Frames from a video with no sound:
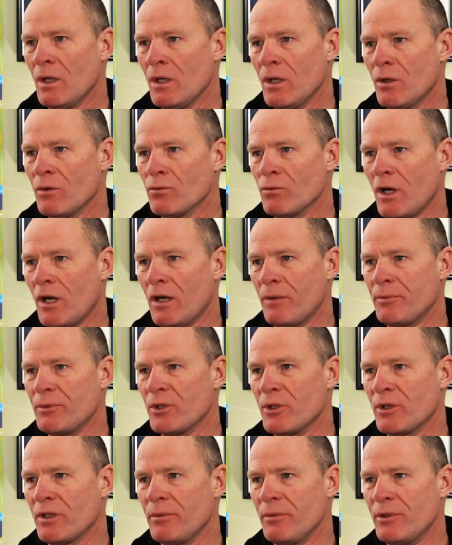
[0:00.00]
Rob,
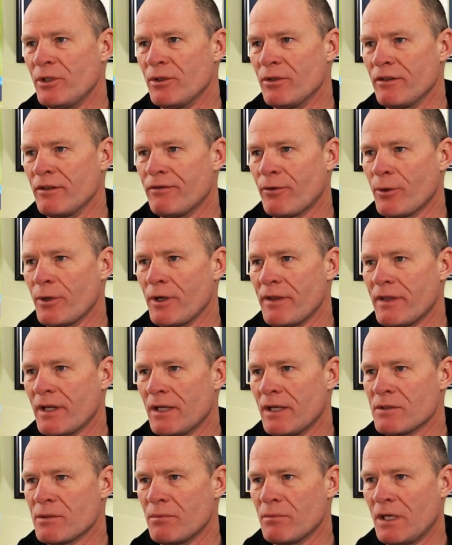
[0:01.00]
you're going to be doing
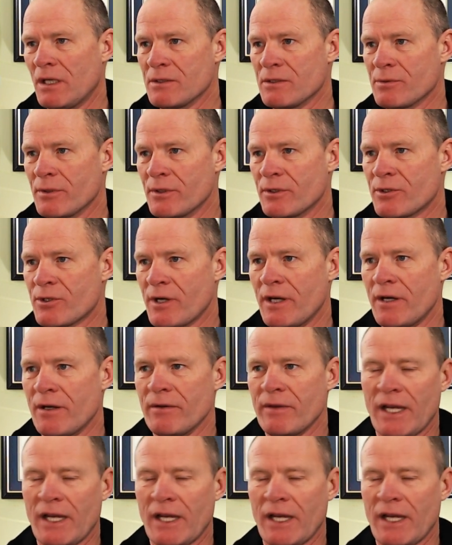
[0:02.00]
40,000 miles with a trainer.